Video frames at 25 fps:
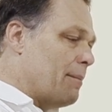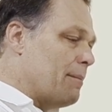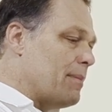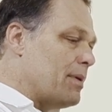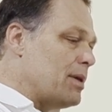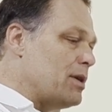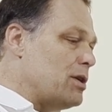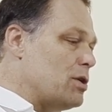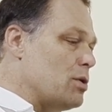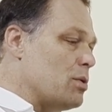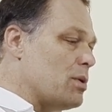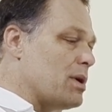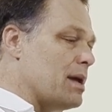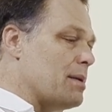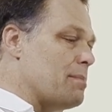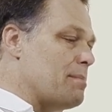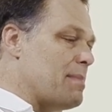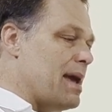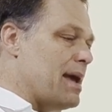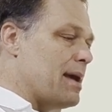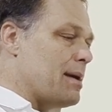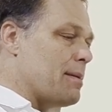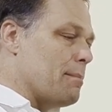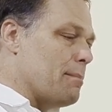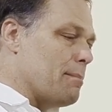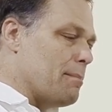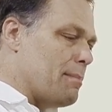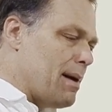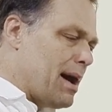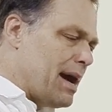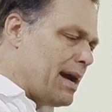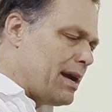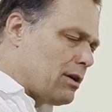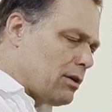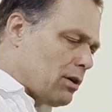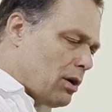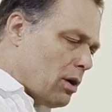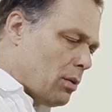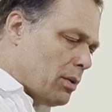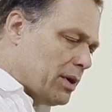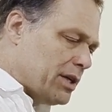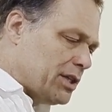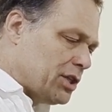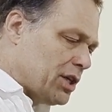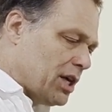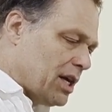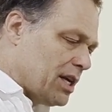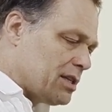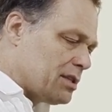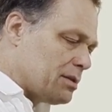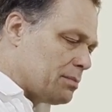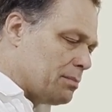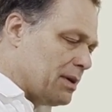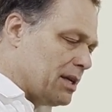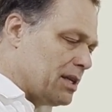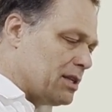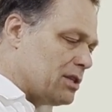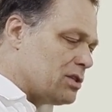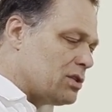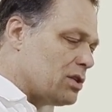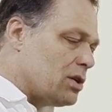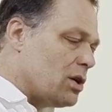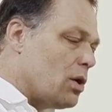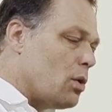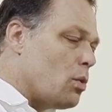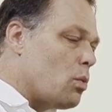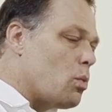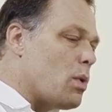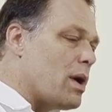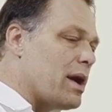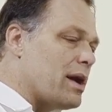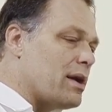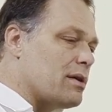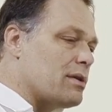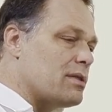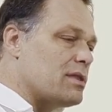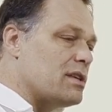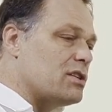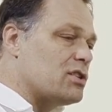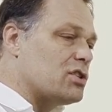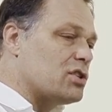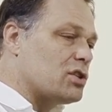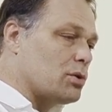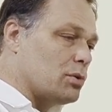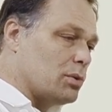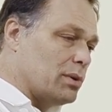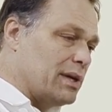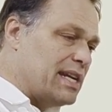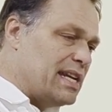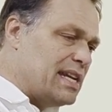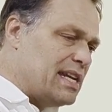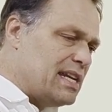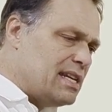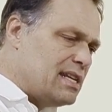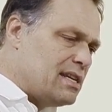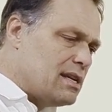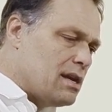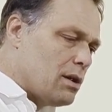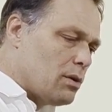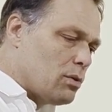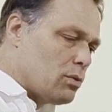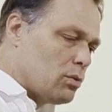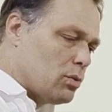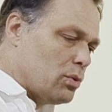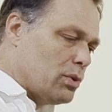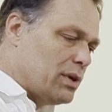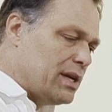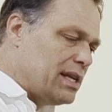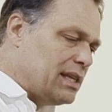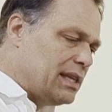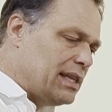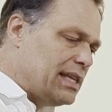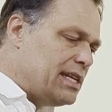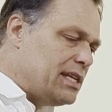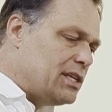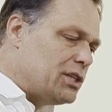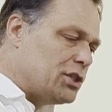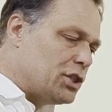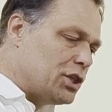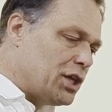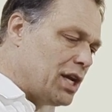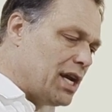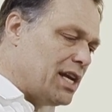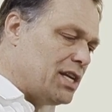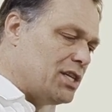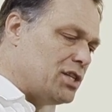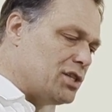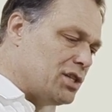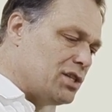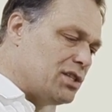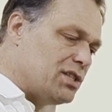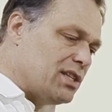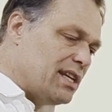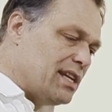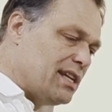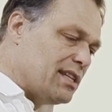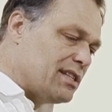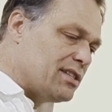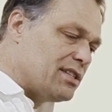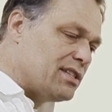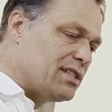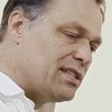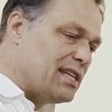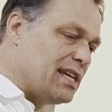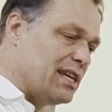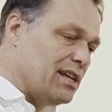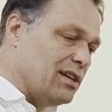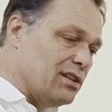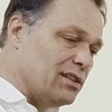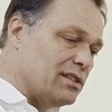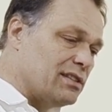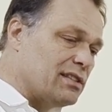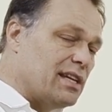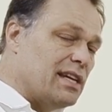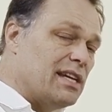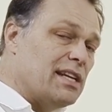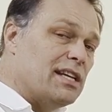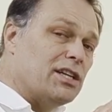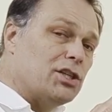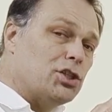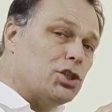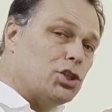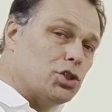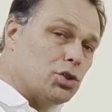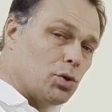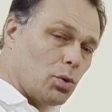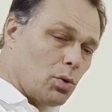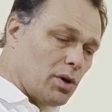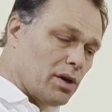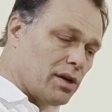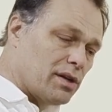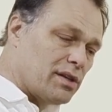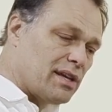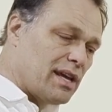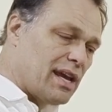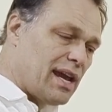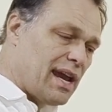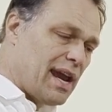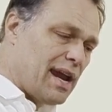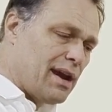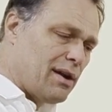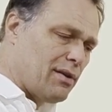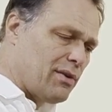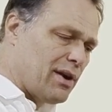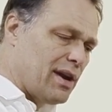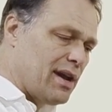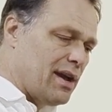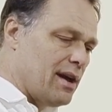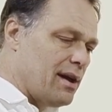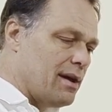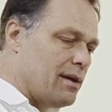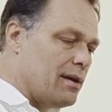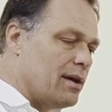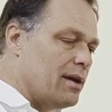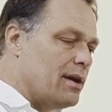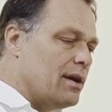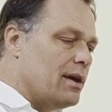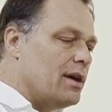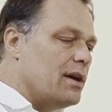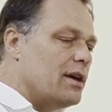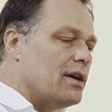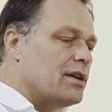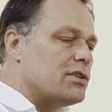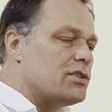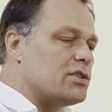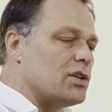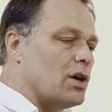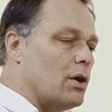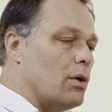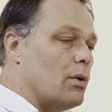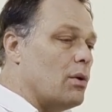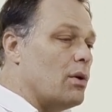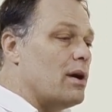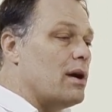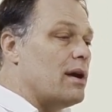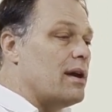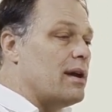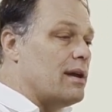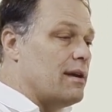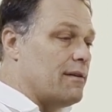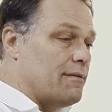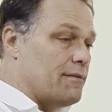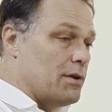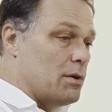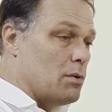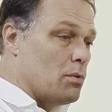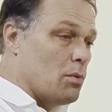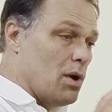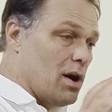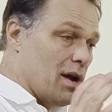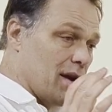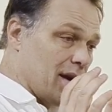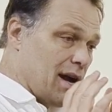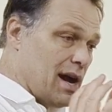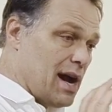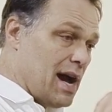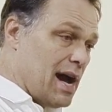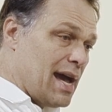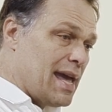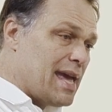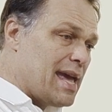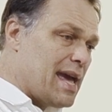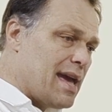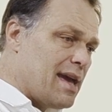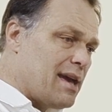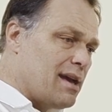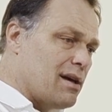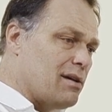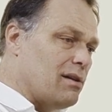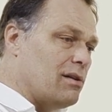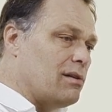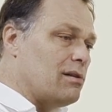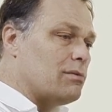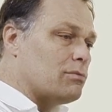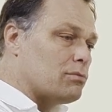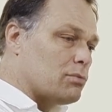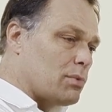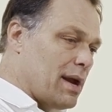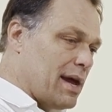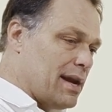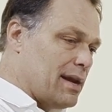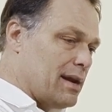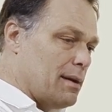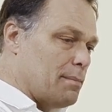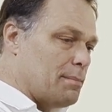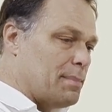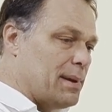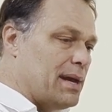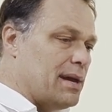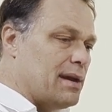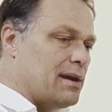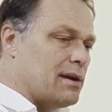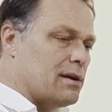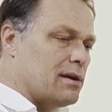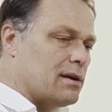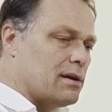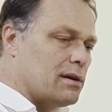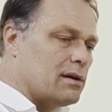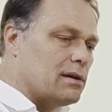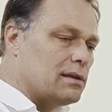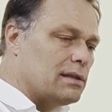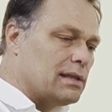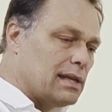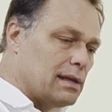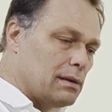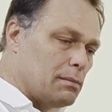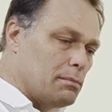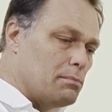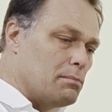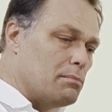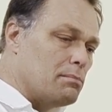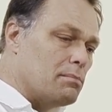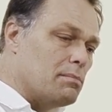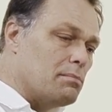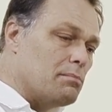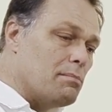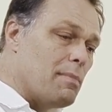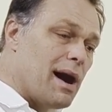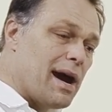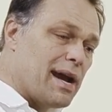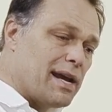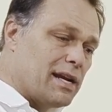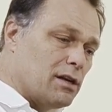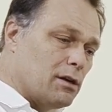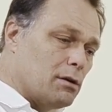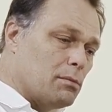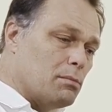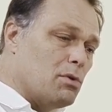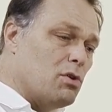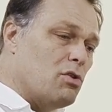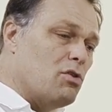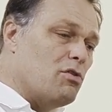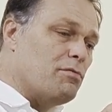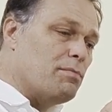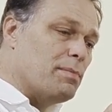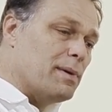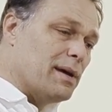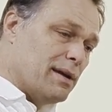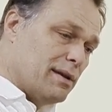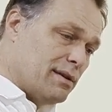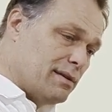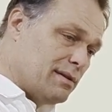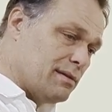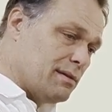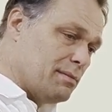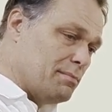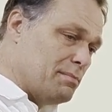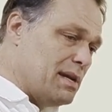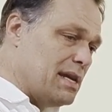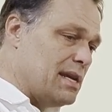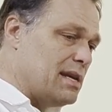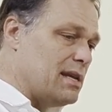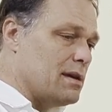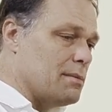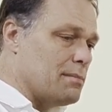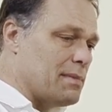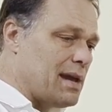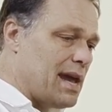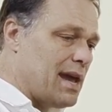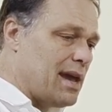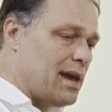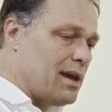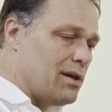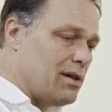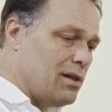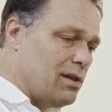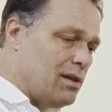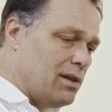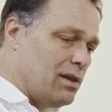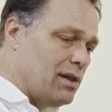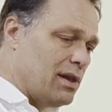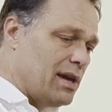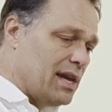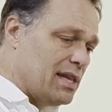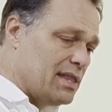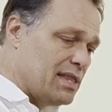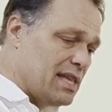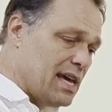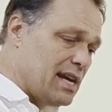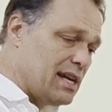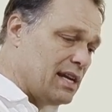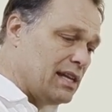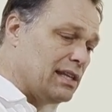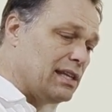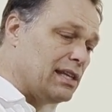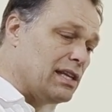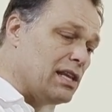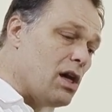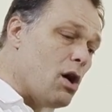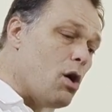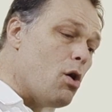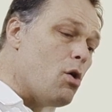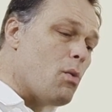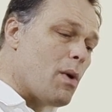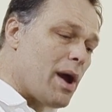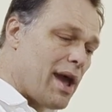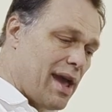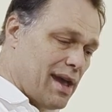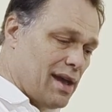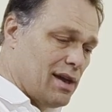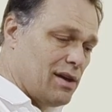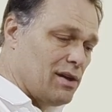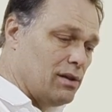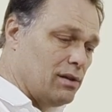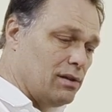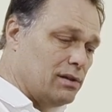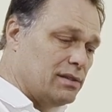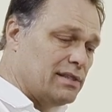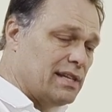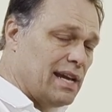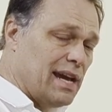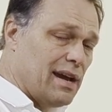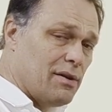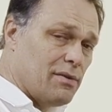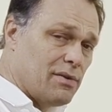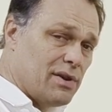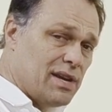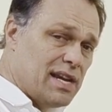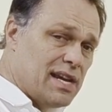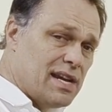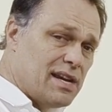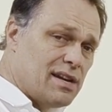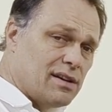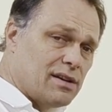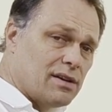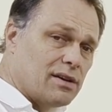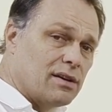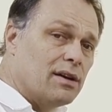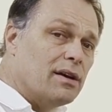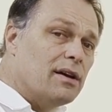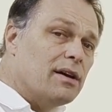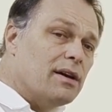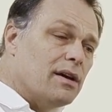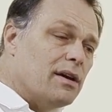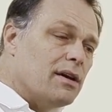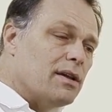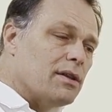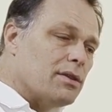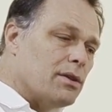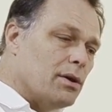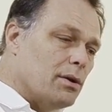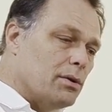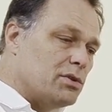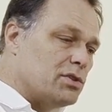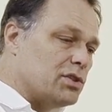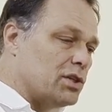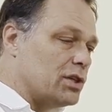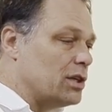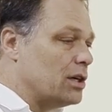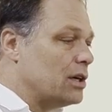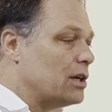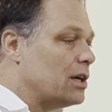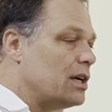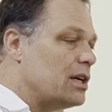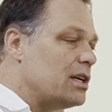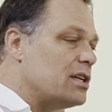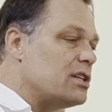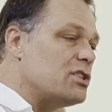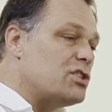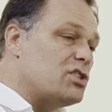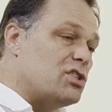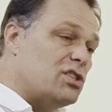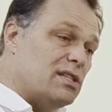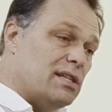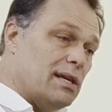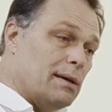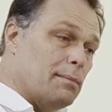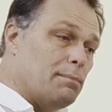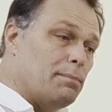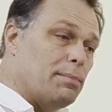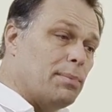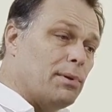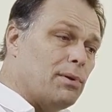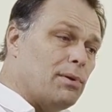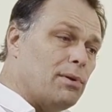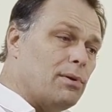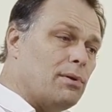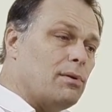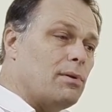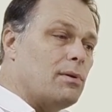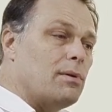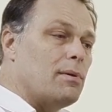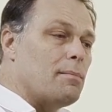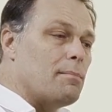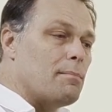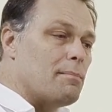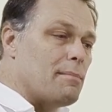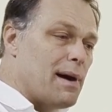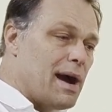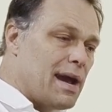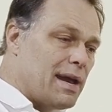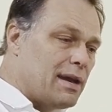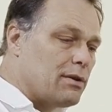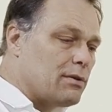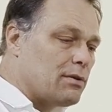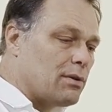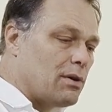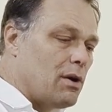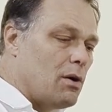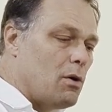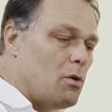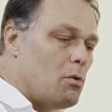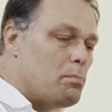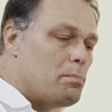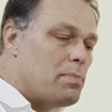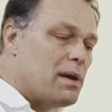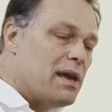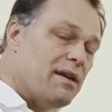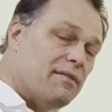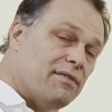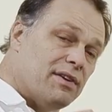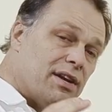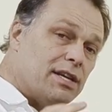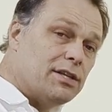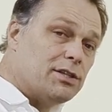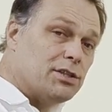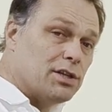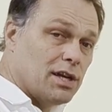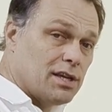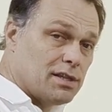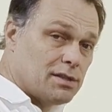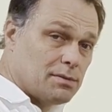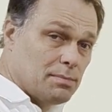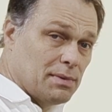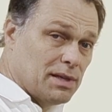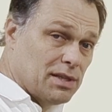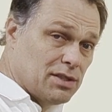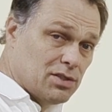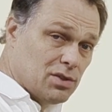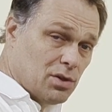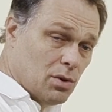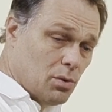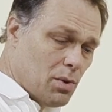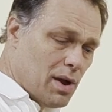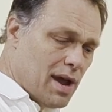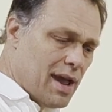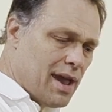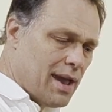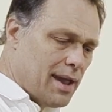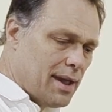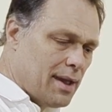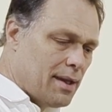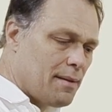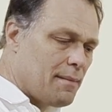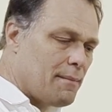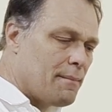you can make micro adjustments where the screen really changes its tilt in a short area. So if you want a high angle, right up here, little minor movement, medium angle, and then a low angle down here. Those are simple micro pivot adjustments away.